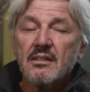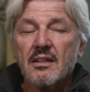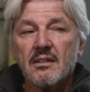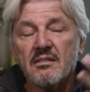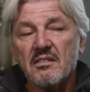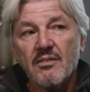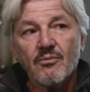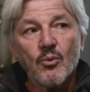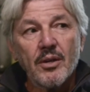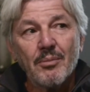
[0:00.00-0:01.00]
Like
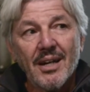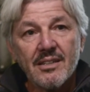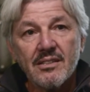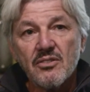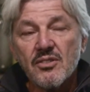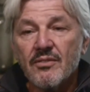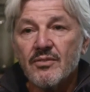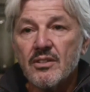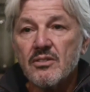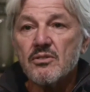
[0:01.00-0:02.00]
even way back in the
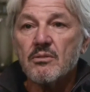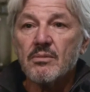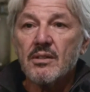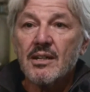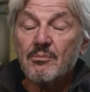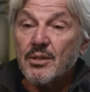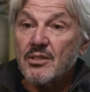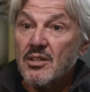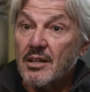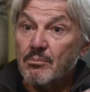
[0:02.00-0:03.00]
70s,
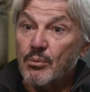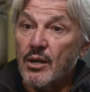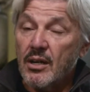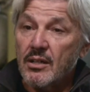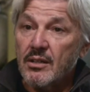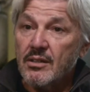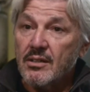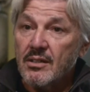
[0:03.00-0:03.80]
companies like Braun,